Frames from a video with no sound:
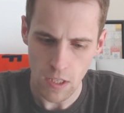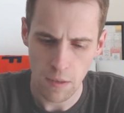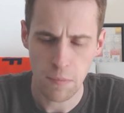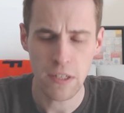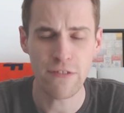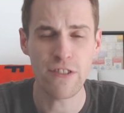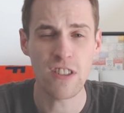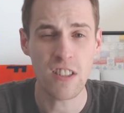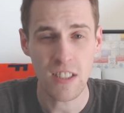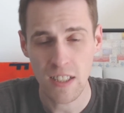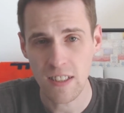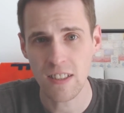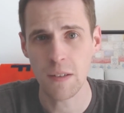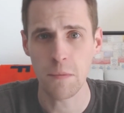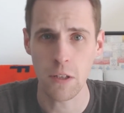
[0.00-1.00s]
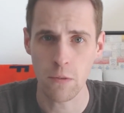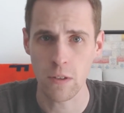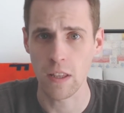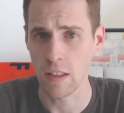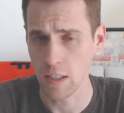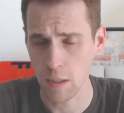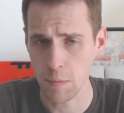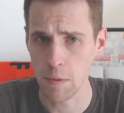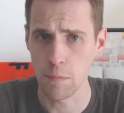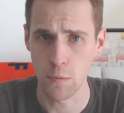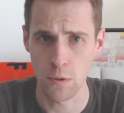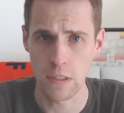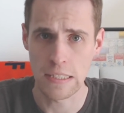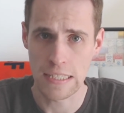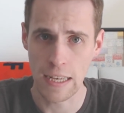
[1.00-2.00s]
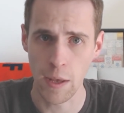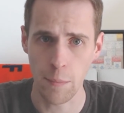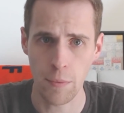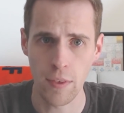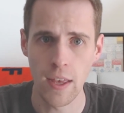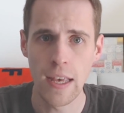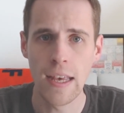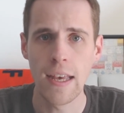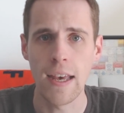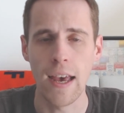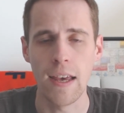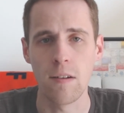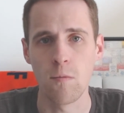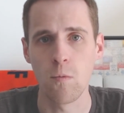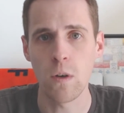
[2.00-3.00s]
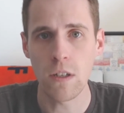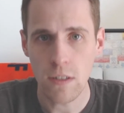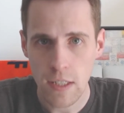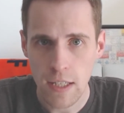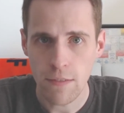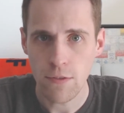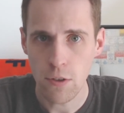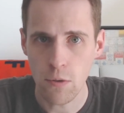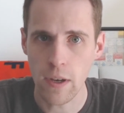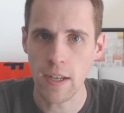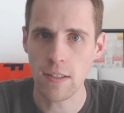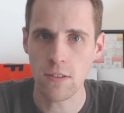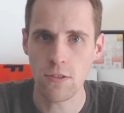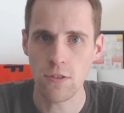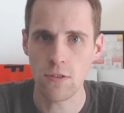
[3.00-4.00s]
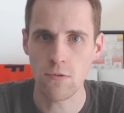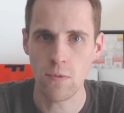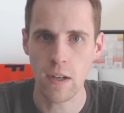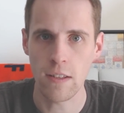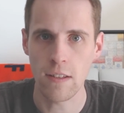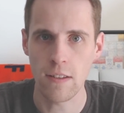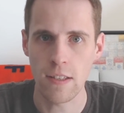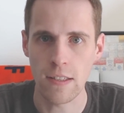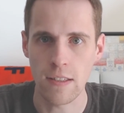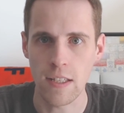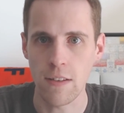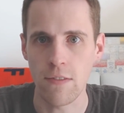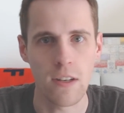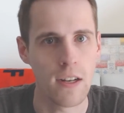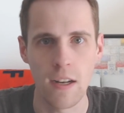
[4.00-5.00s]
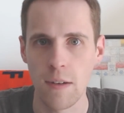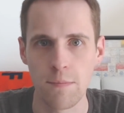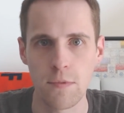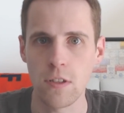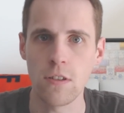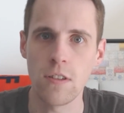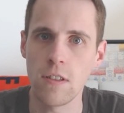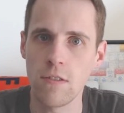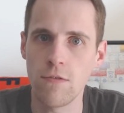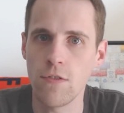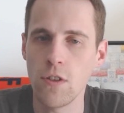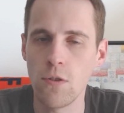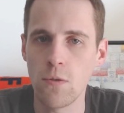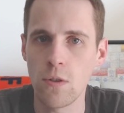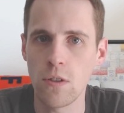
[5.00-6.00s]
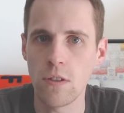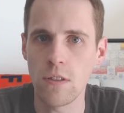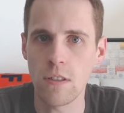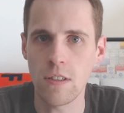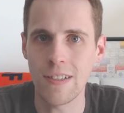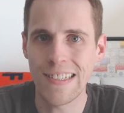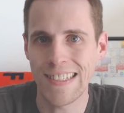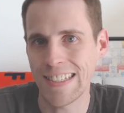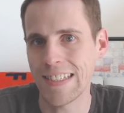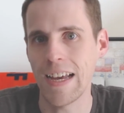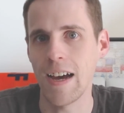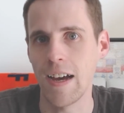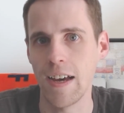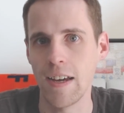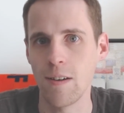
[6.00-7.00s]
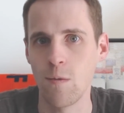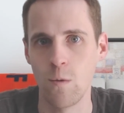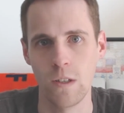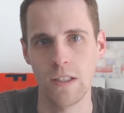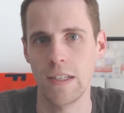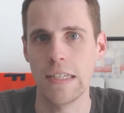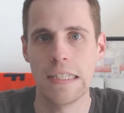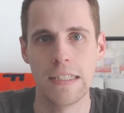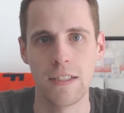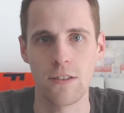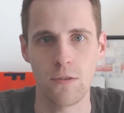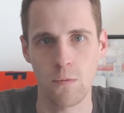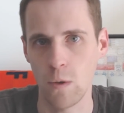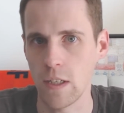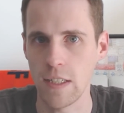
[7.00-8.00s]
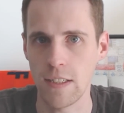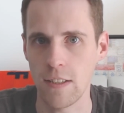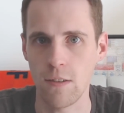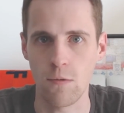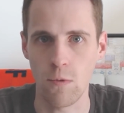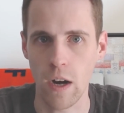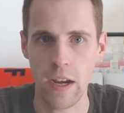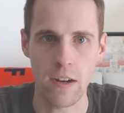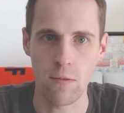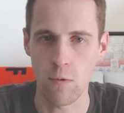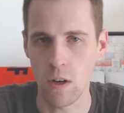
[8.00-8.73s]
But if you're looking something with a little bit more depth and will give you answers rather than leaving it up to the viewer to decide what is or what isn't right,